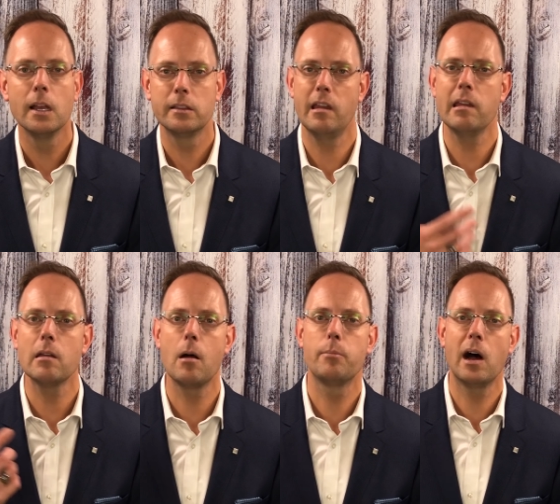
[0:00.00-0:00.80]
they
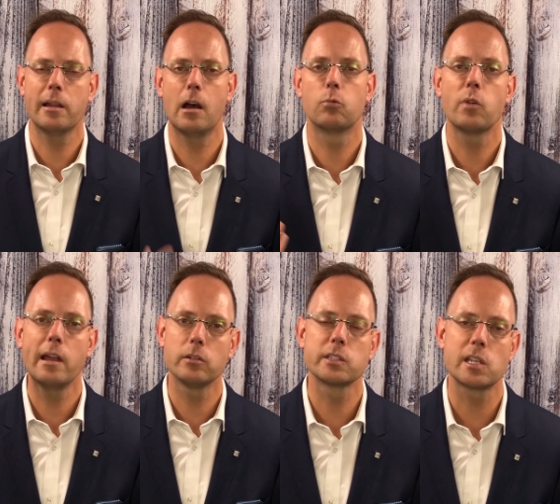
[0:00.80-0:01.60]
bought out
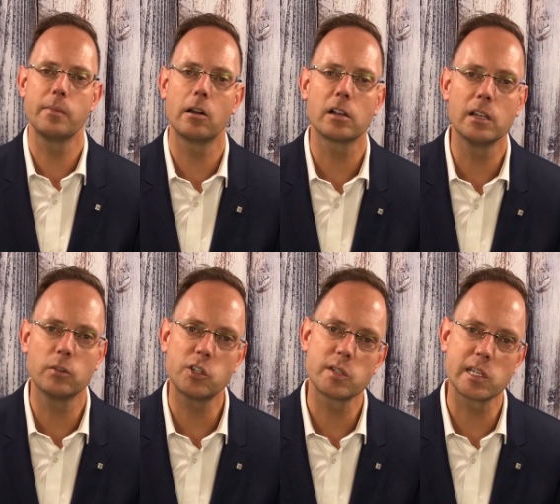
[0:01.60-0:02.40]
Reynolds American,
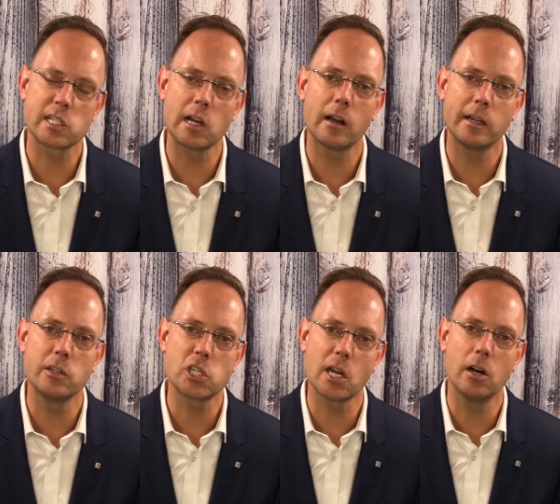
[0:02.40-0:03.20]
which was a stock I
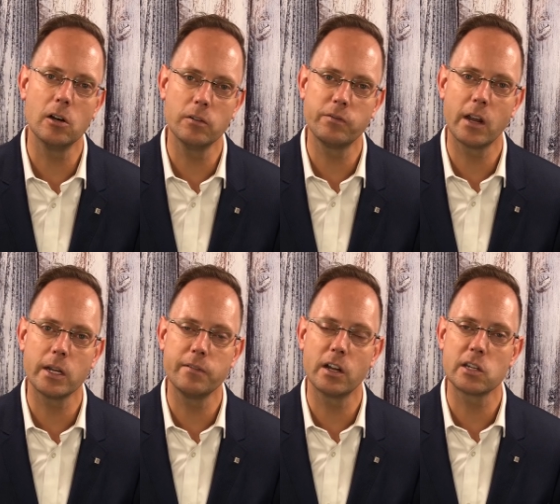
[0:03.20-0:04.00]
used to own.
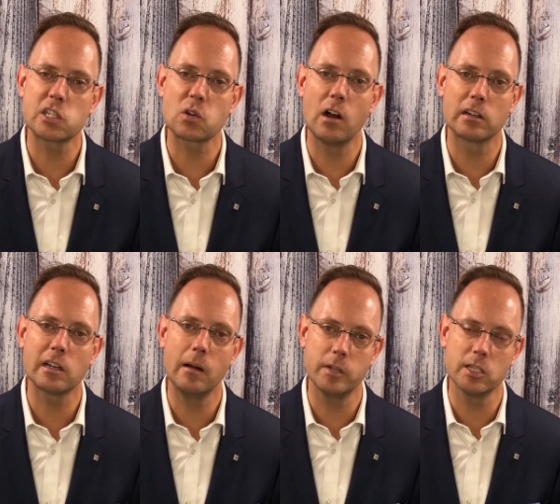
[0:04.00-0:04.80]
Very, very strong
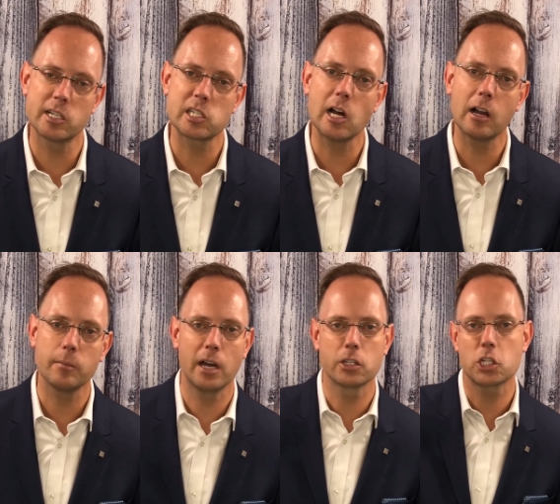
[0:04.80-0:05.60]
company. Let's talk
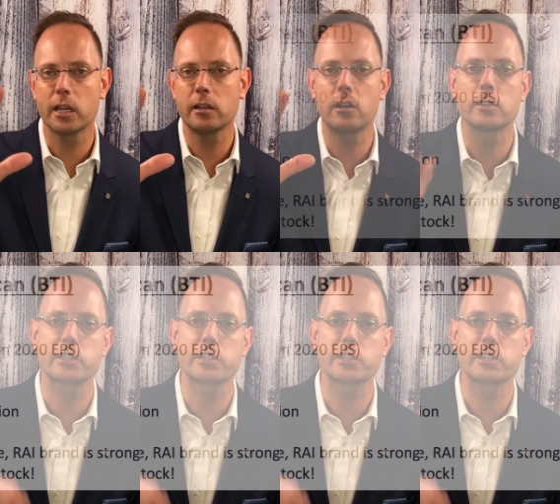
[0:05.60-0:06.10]
about it. Check it out on the